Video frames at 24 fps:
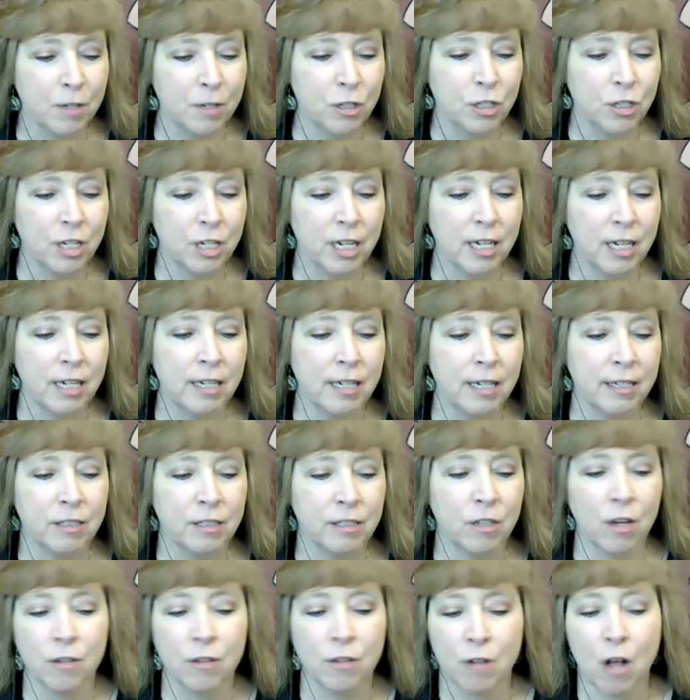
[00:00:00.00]
She
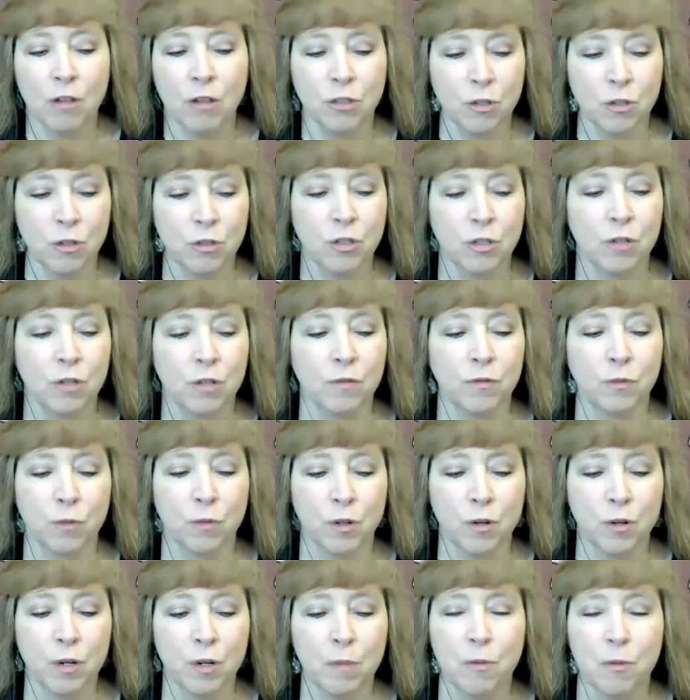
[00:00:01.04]
is also serves
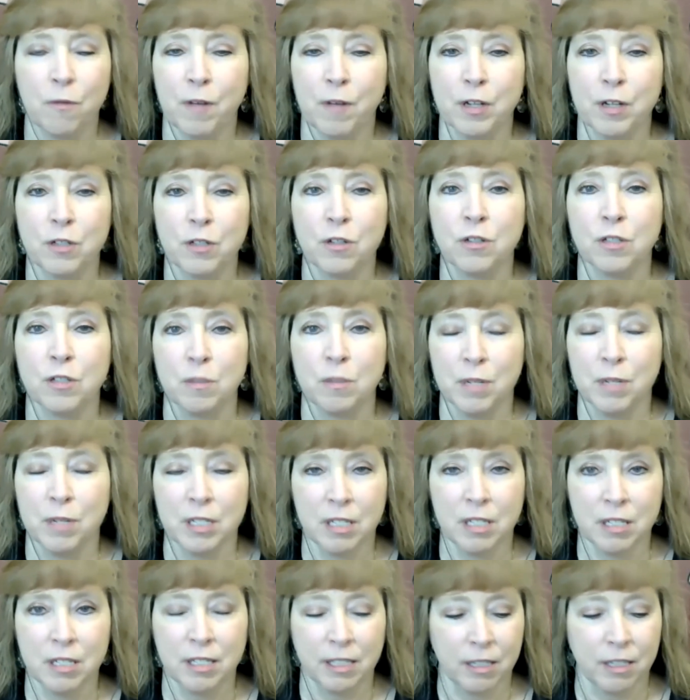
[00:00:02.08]
recruiting professionals and
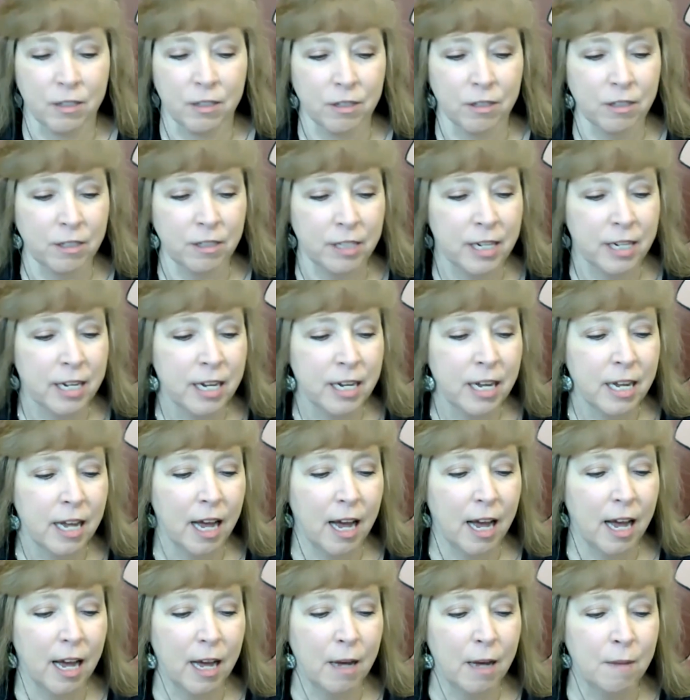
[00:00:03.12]
business leaders.
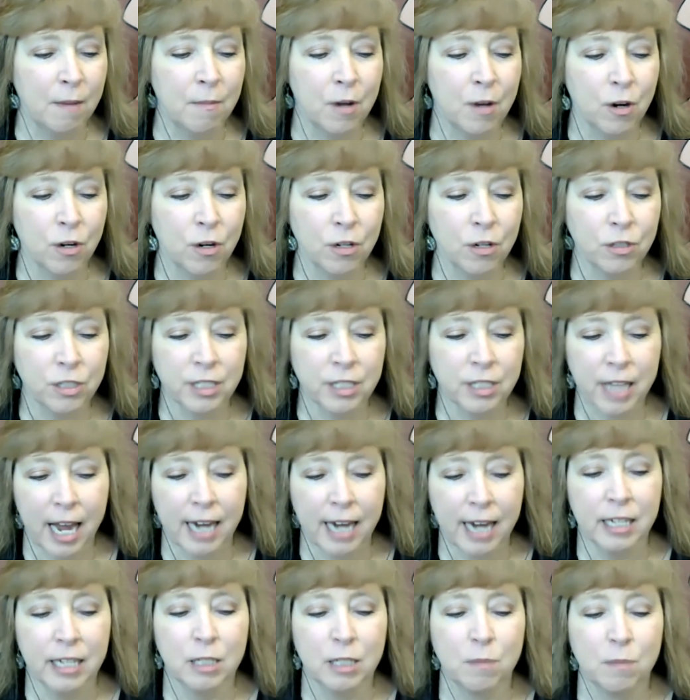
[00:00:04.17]
Her
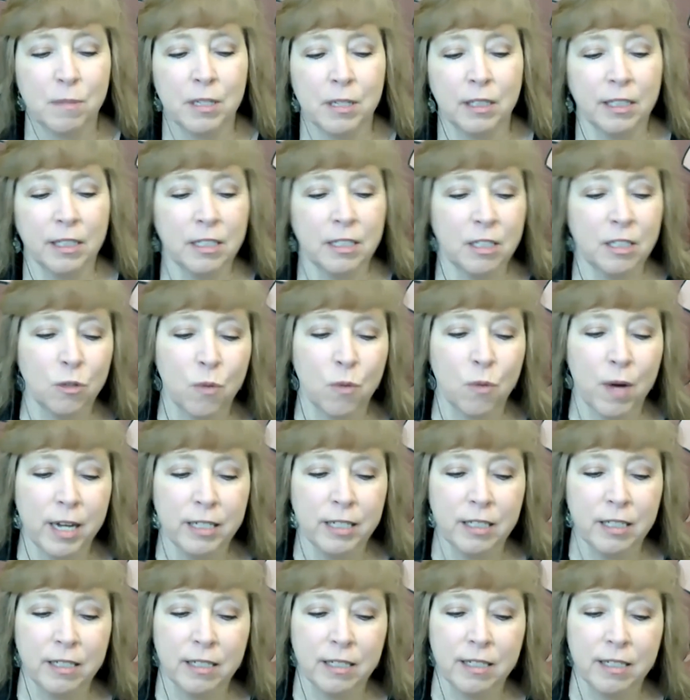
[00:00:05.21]
site has been listed
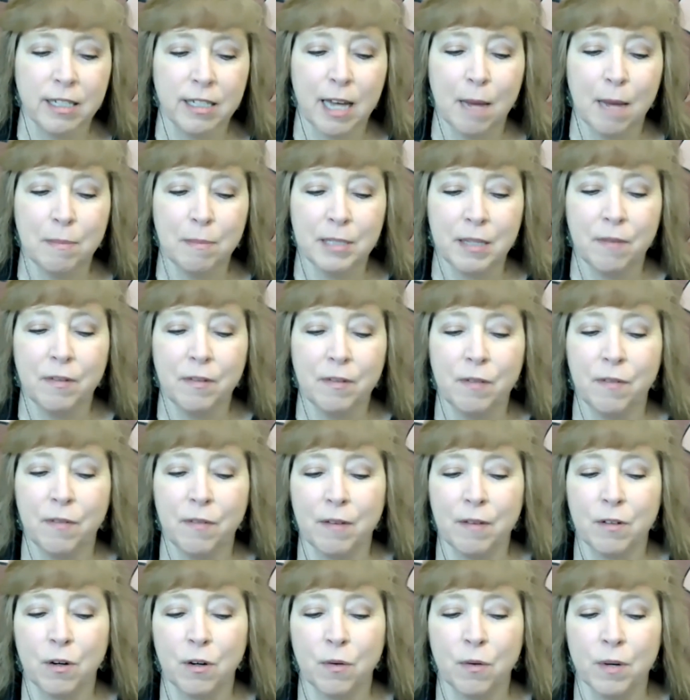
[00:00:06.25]
twice as a top
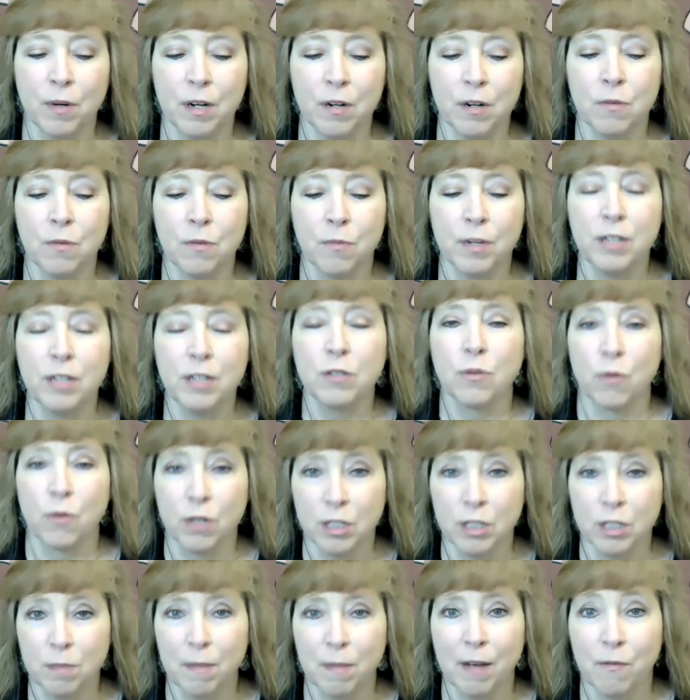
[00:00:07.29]
75 career
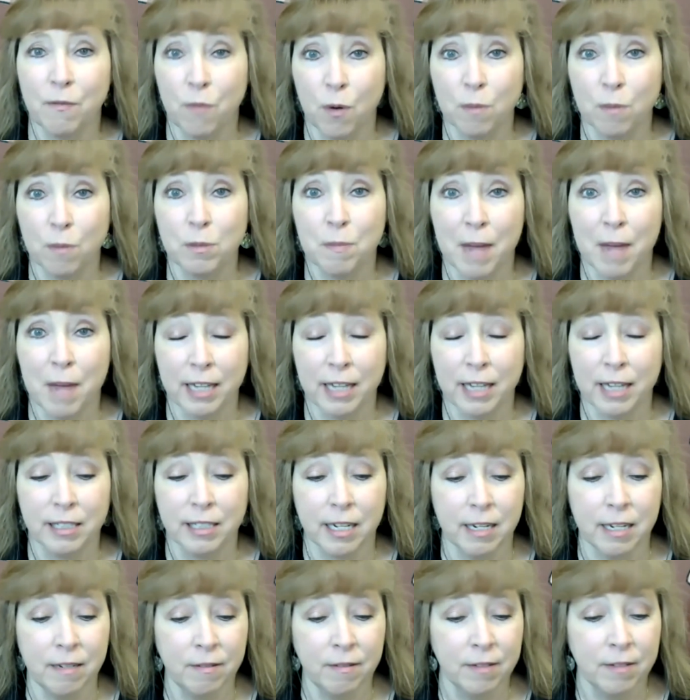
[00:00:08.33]
resource by Forbes
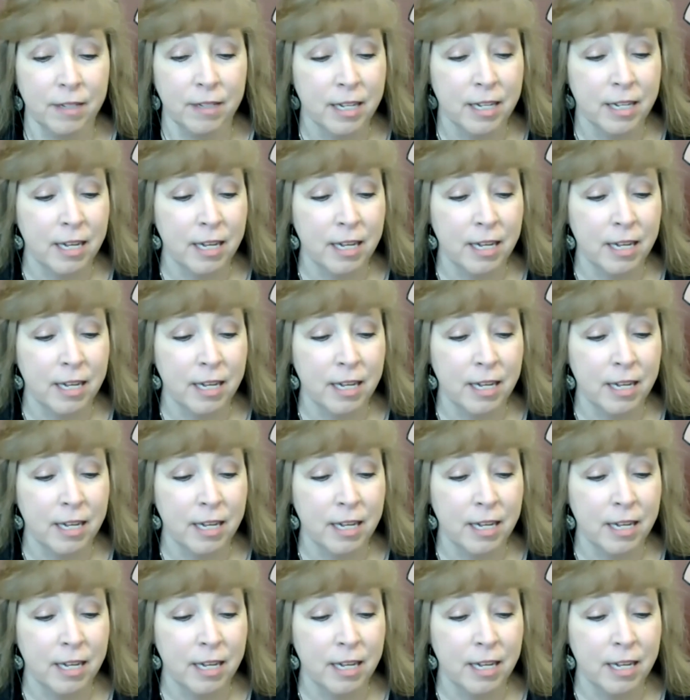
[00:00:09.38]
magazine.